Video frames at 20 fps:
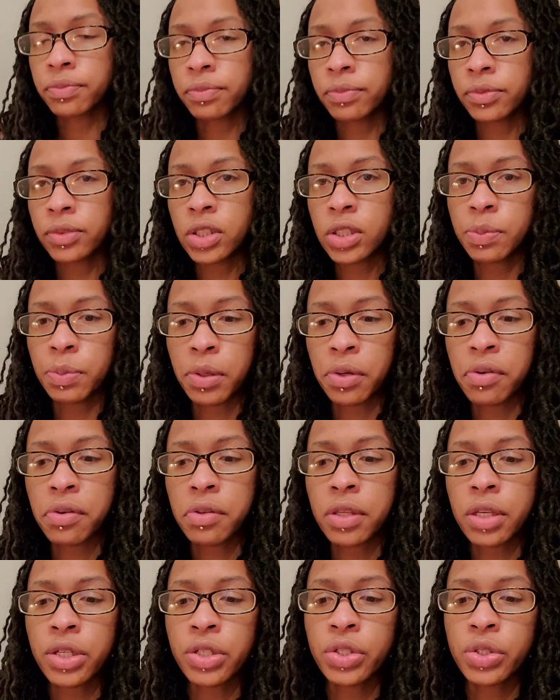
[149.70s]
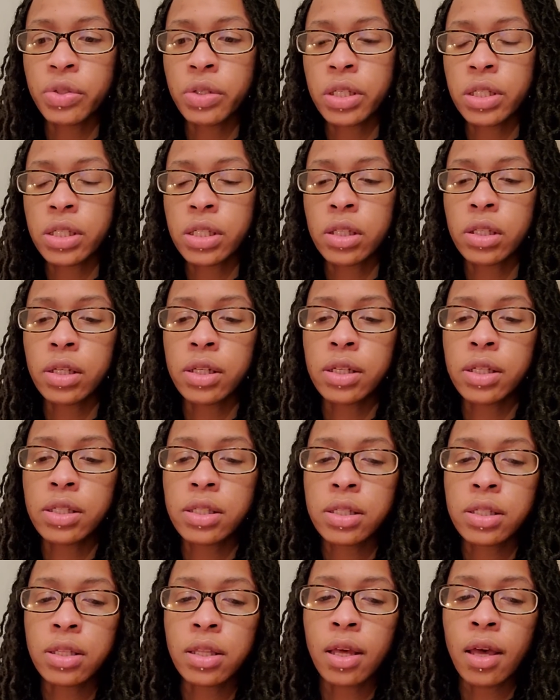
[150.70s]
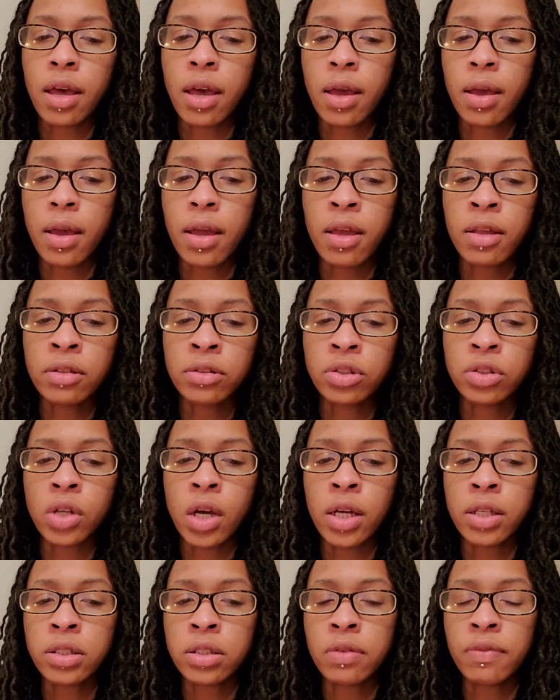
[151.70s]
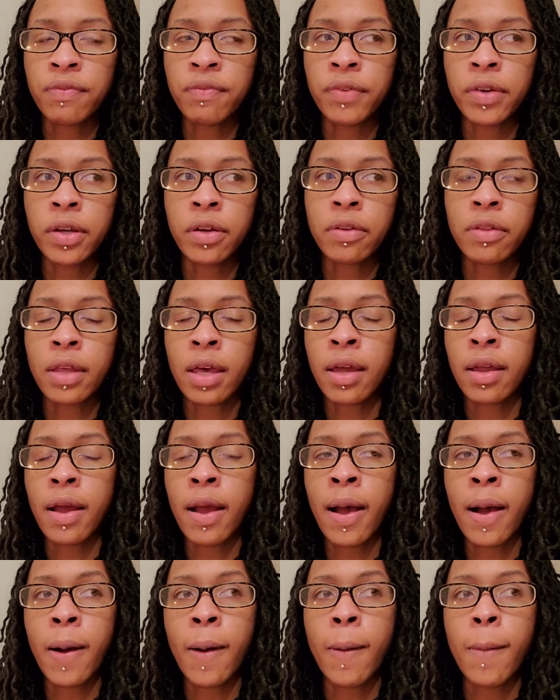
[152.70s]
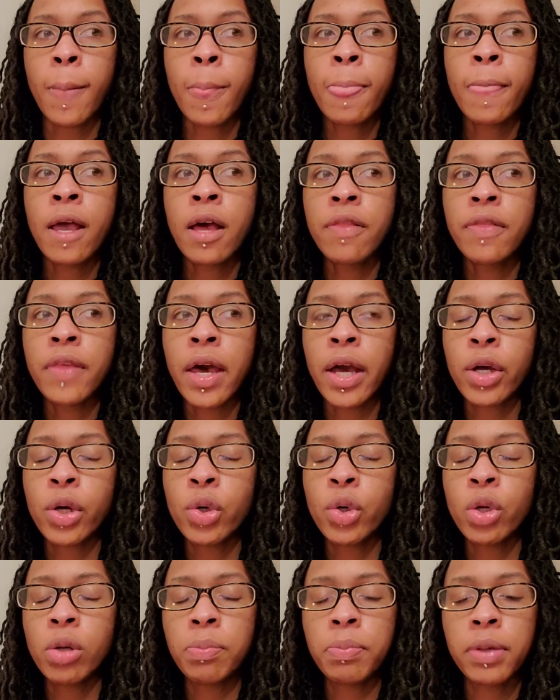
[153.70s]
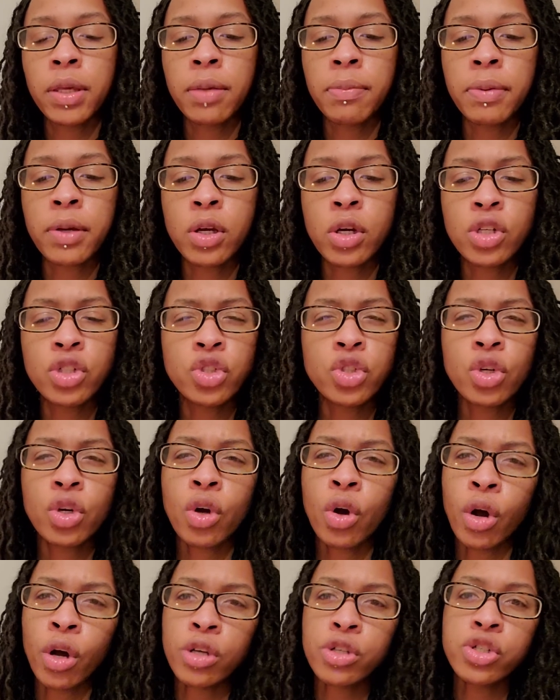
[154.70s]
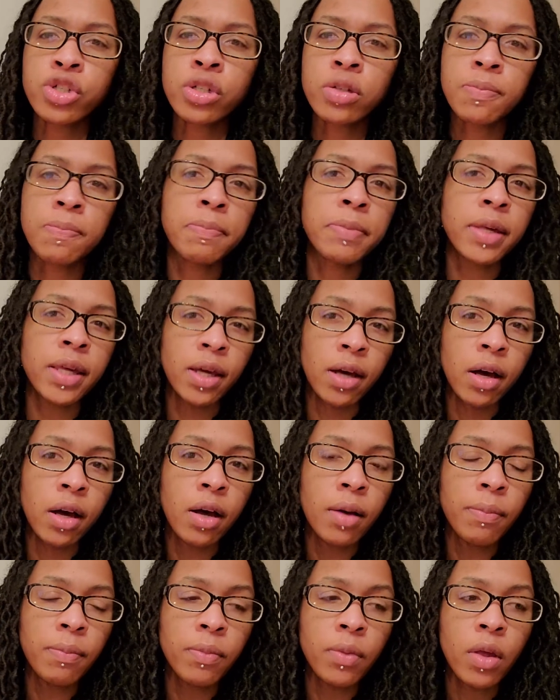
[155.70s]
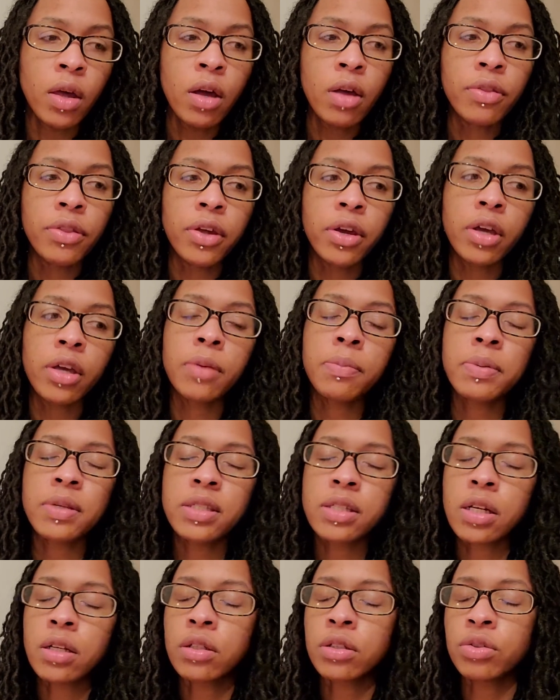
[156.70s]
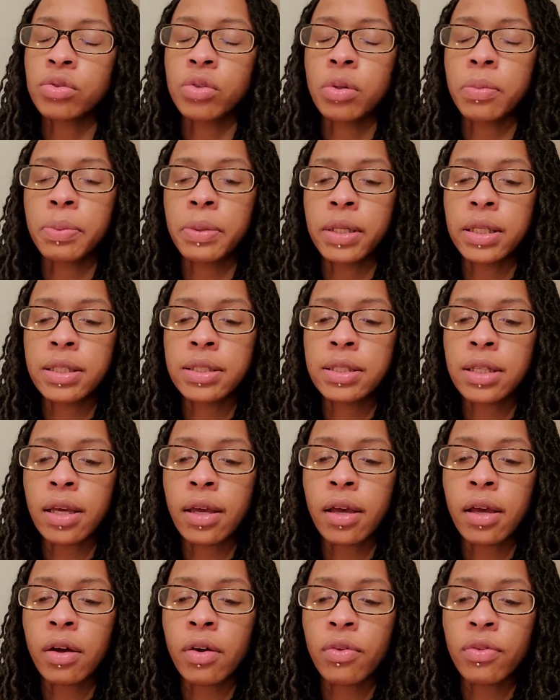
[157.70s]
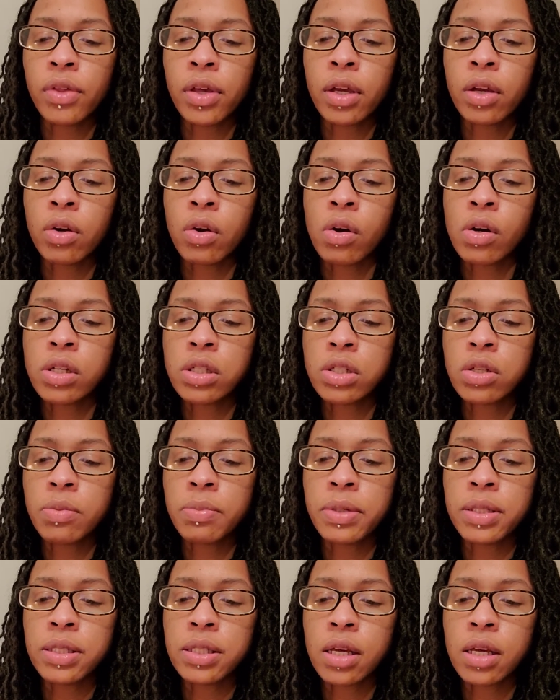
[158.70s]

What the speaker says: Spirit thinks you need to look into that and try to figure that out. That could be because your guard shouldn't be up. They could be telling you to put it down. They could also be